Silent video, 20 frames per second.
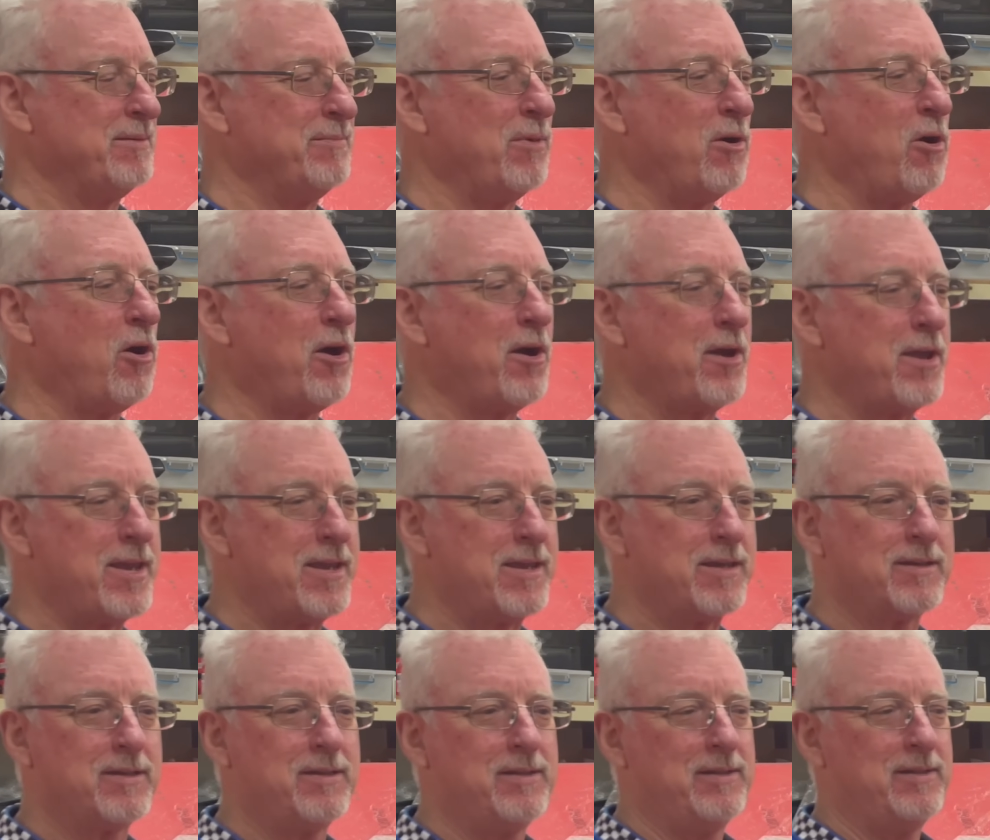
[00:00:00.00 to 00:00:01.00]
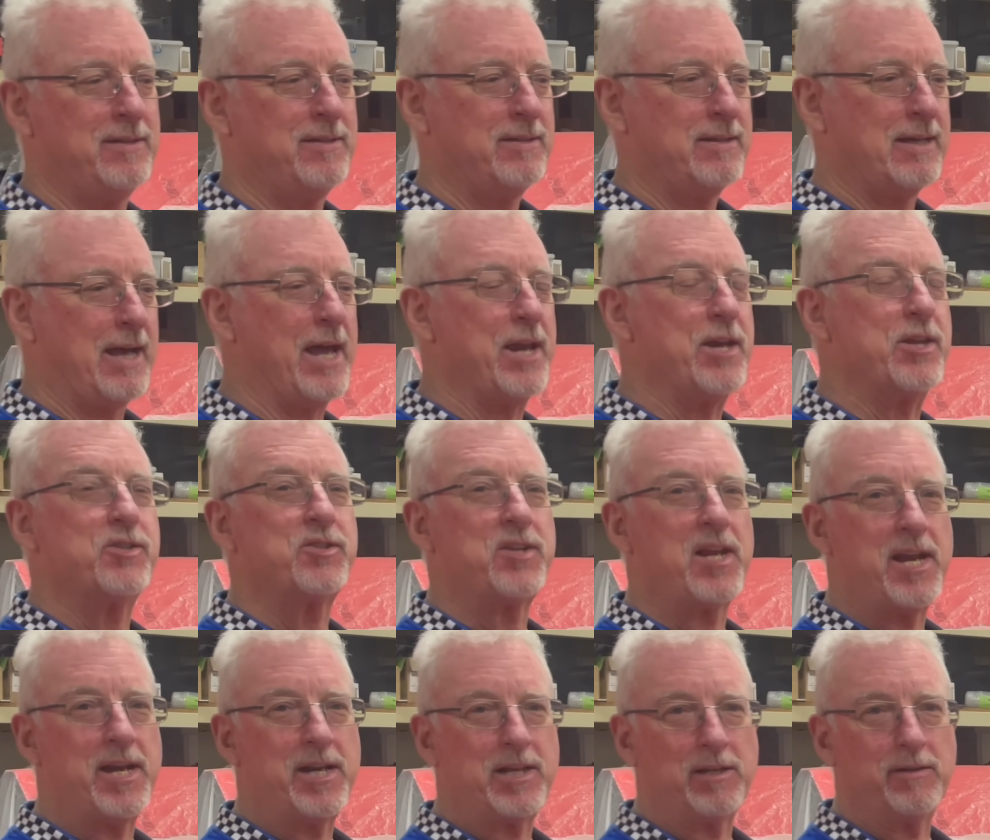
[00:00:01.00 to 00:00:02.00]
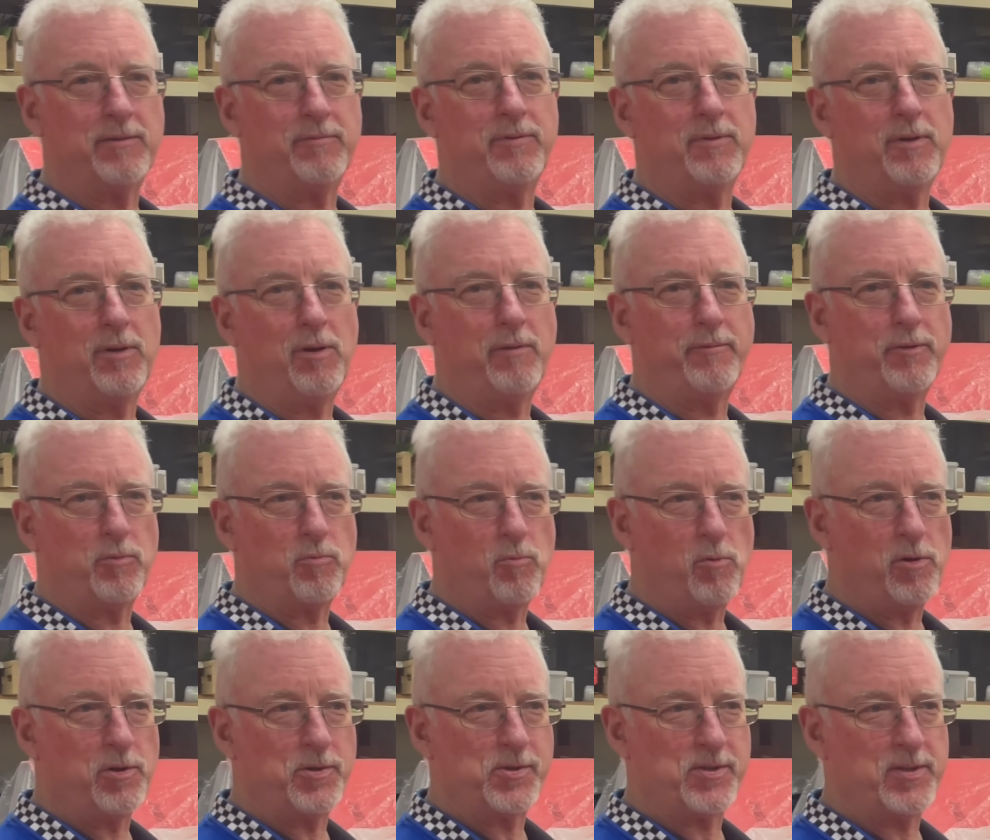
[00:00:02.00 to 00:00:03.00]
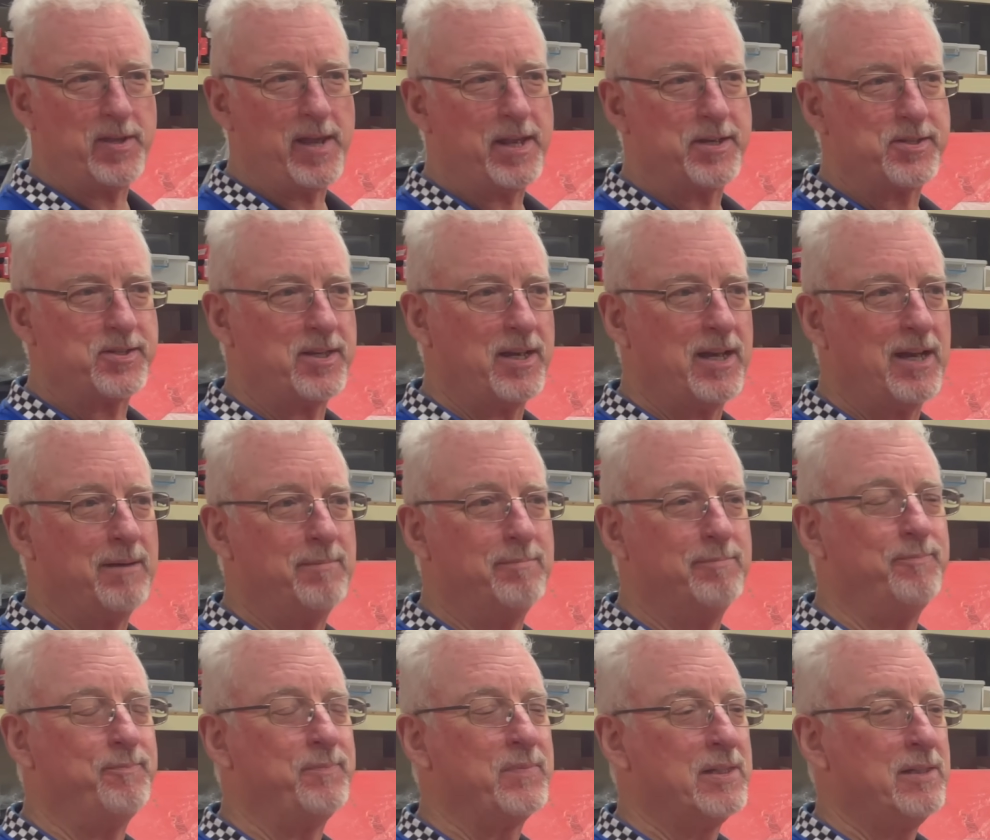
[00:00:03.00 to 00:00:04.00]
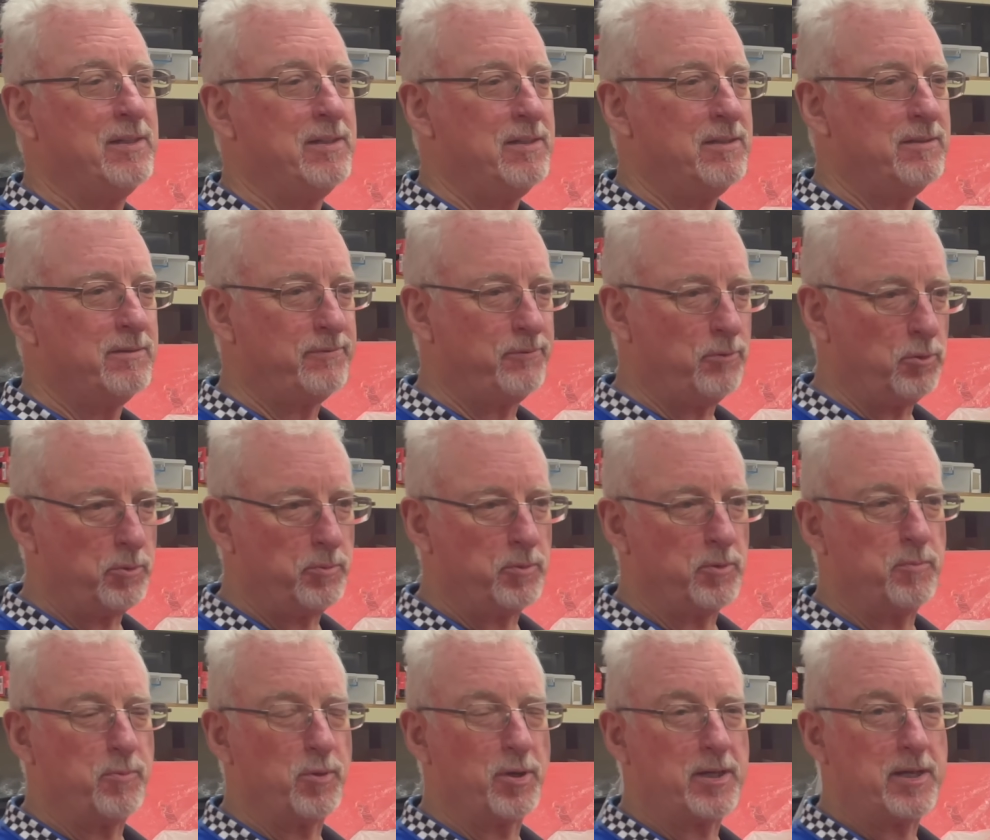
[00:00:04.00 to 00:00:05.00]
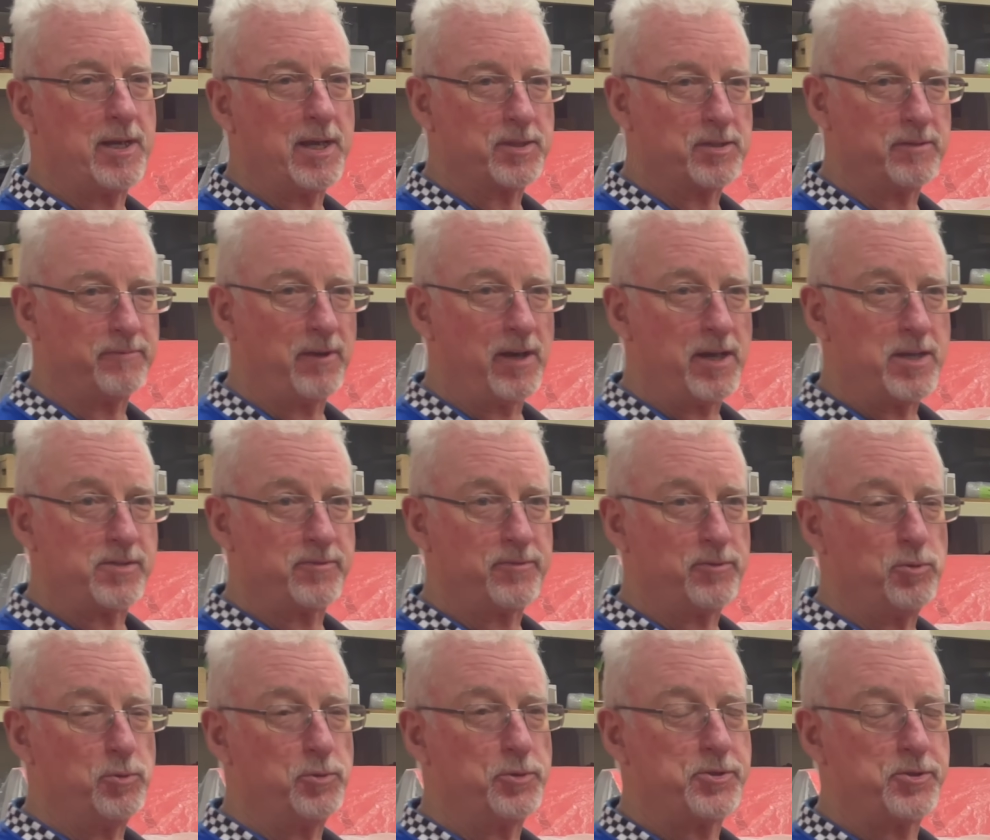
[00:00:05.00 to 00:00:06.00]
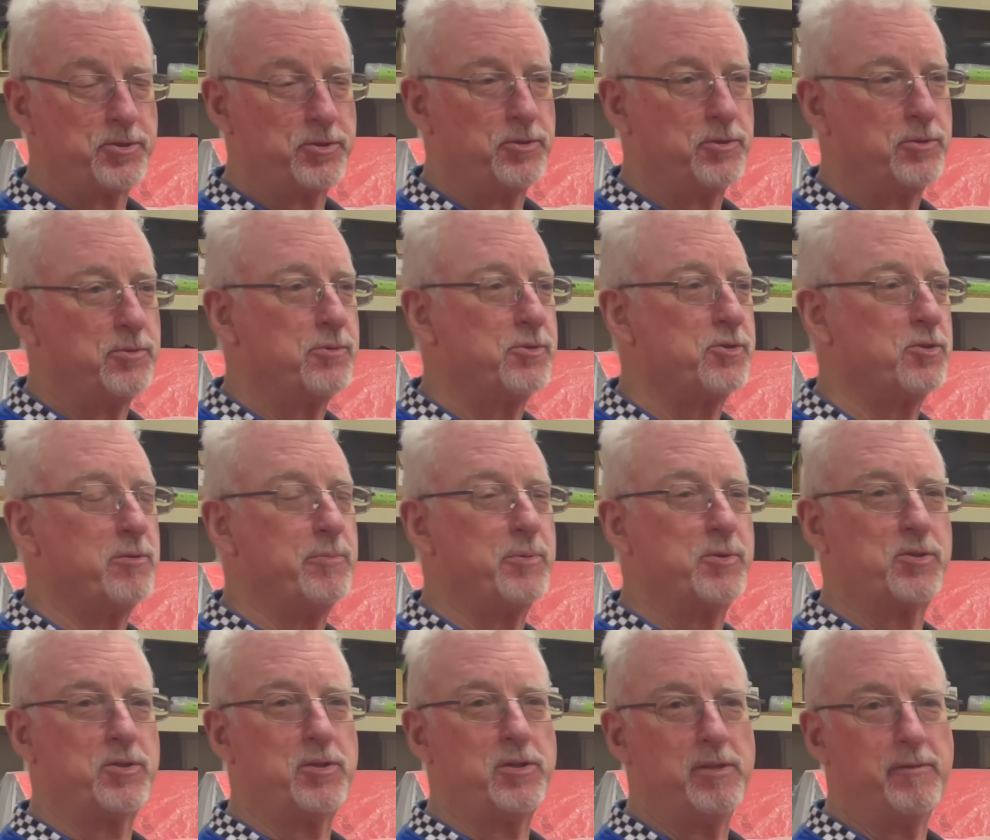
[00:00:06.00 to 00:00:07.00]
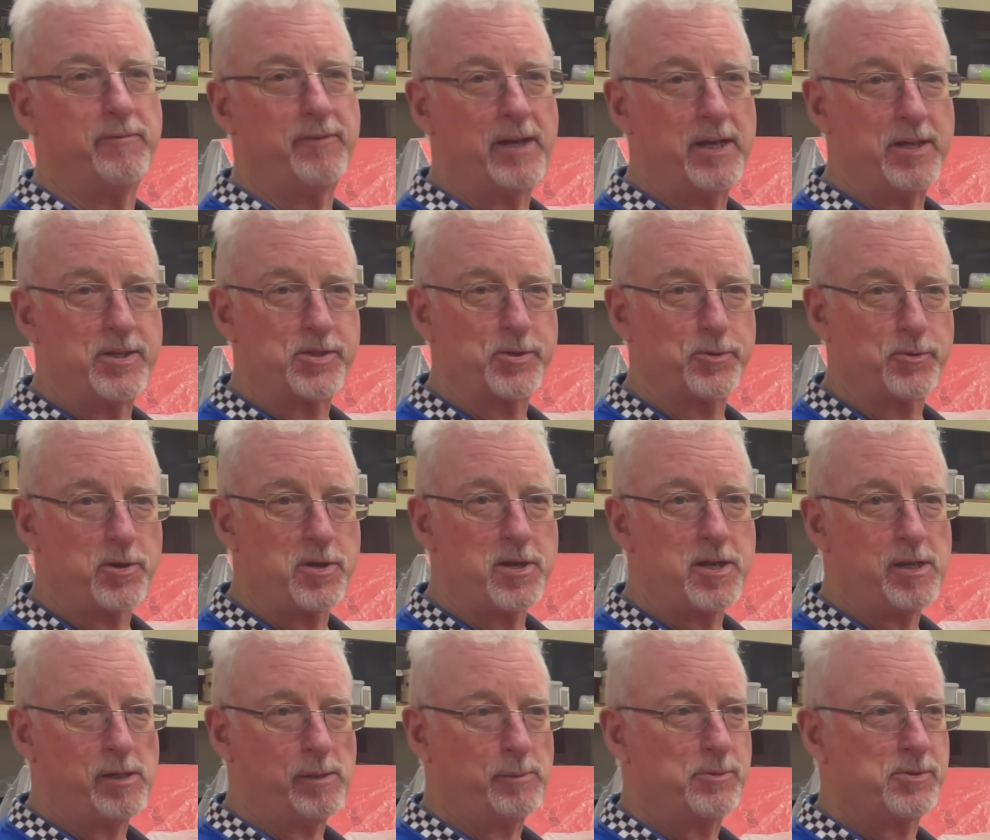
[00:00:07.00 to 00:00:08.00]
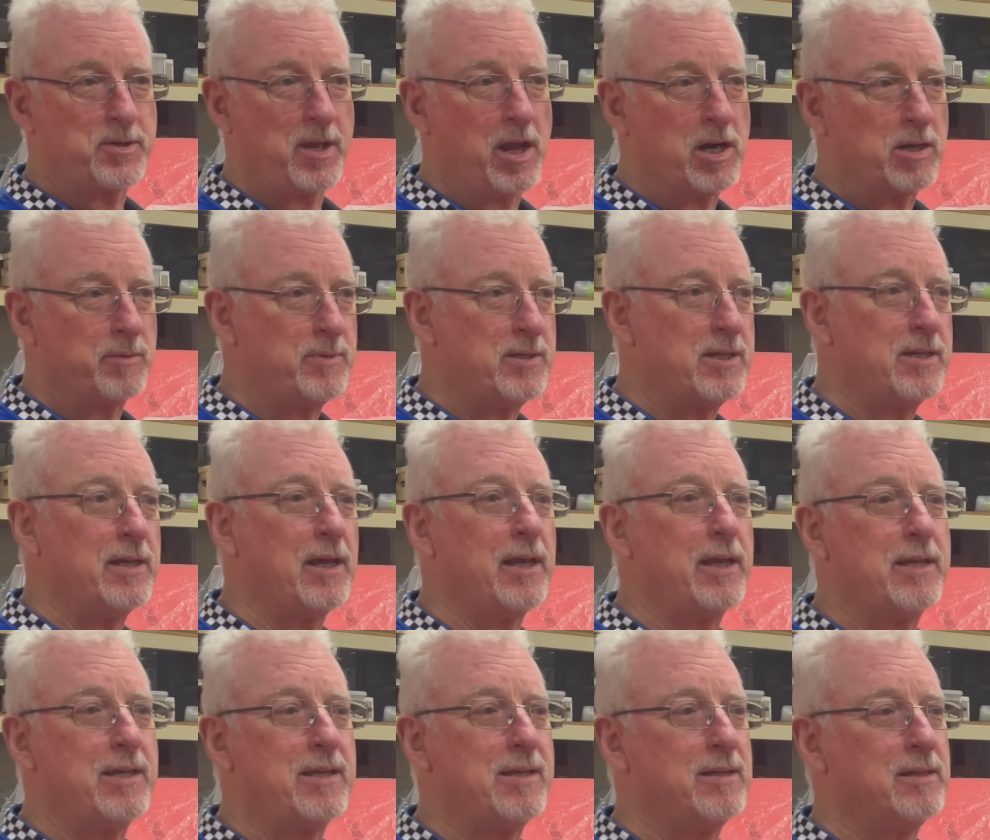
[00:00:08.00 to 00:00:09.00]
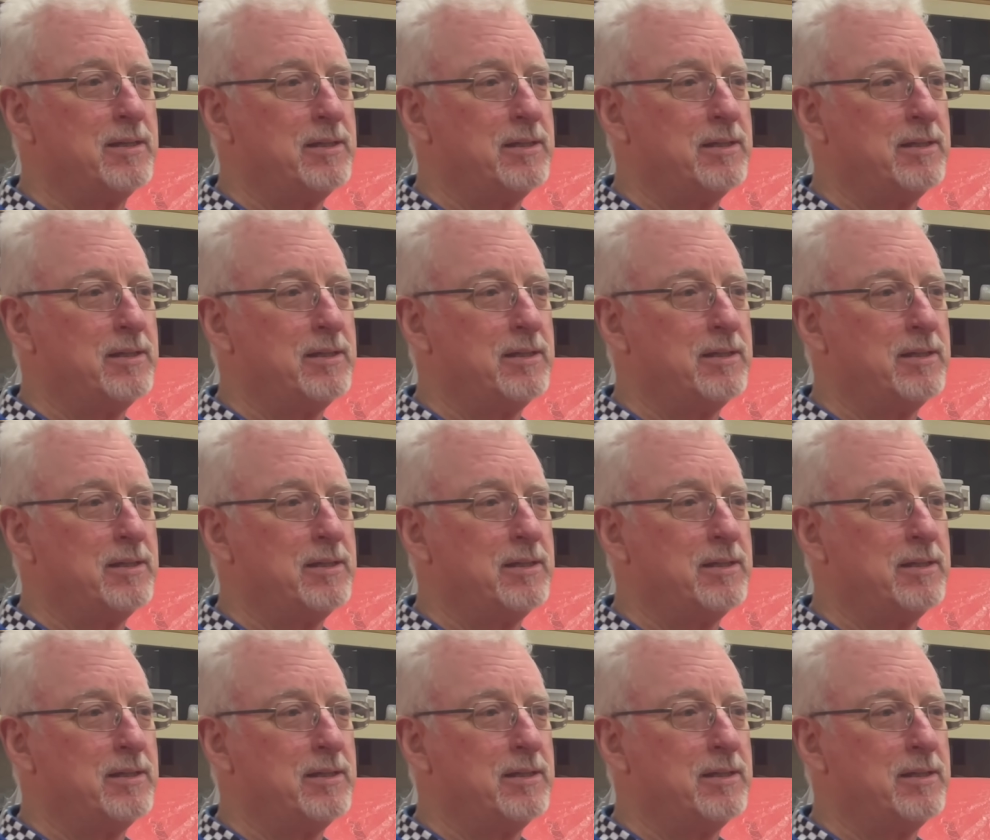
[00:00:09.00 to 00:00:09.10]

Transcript: my understanding of it was that Ford were bringing out the Phase 4 to supersede the Phase 3, and it was going to be a